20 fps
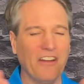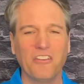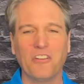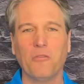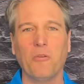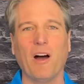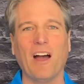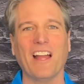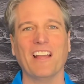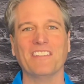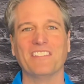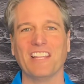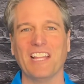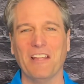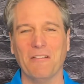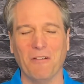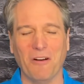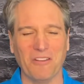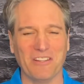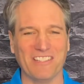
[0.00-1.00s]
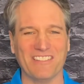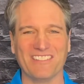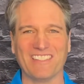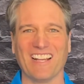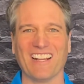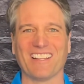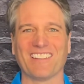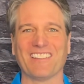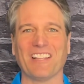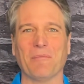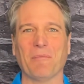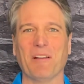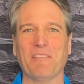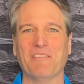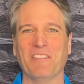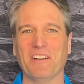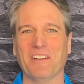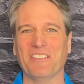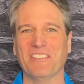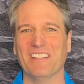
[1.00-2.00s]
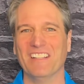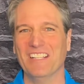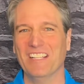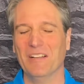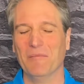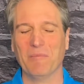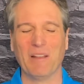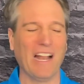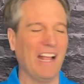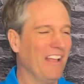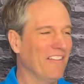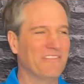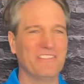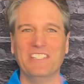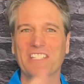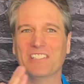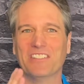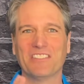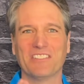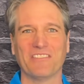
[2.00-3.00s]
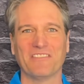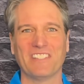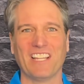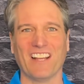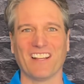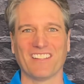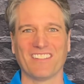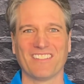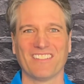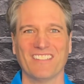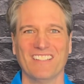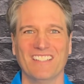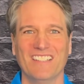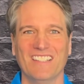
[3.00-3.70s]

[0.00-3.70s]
don't know why I save all these texts on my phone, but I have years of texts.